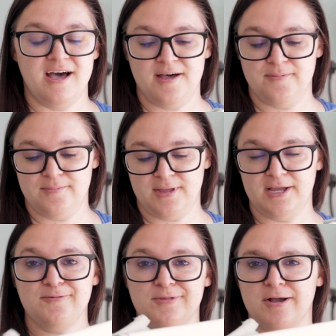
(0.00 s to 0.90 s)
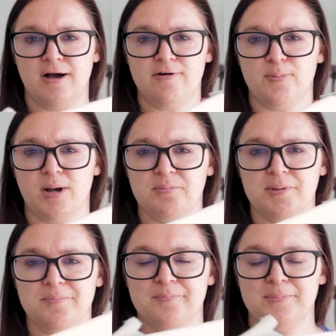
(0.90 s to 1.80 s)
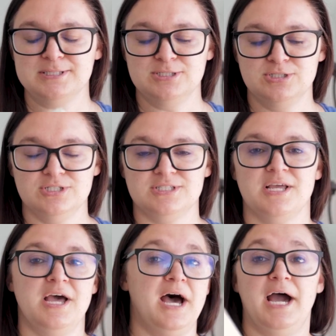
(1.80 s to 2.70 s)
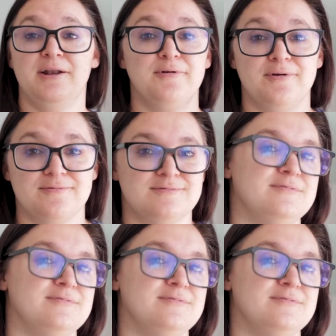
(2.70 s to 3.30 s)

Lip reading: I don't think I'll have a problem, but just, I don't know.